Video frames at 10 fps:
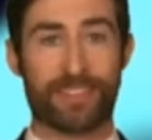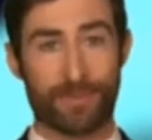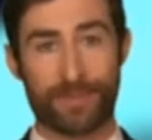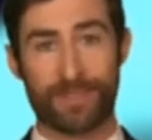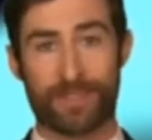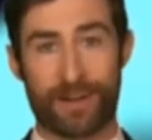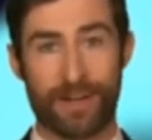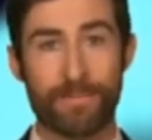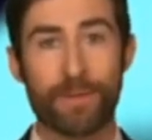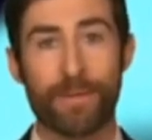whichever state the
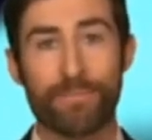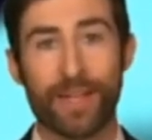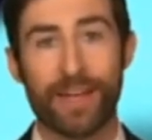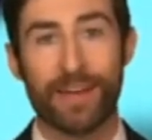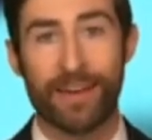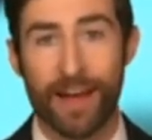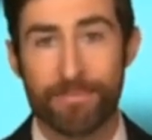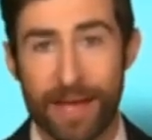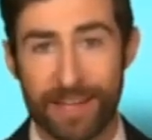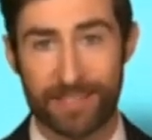Simpsons are in, but
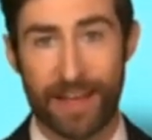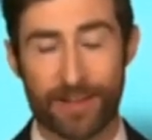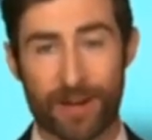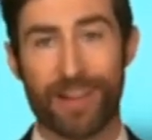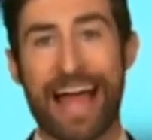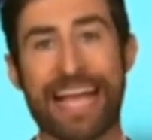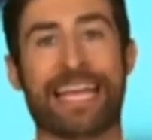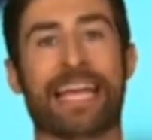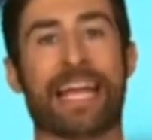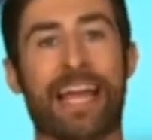nutmeg staters
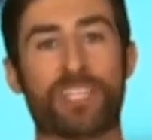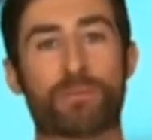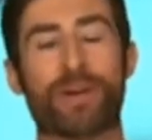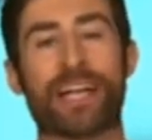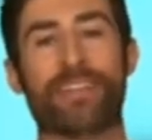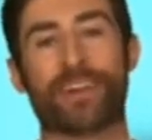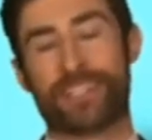are lacking a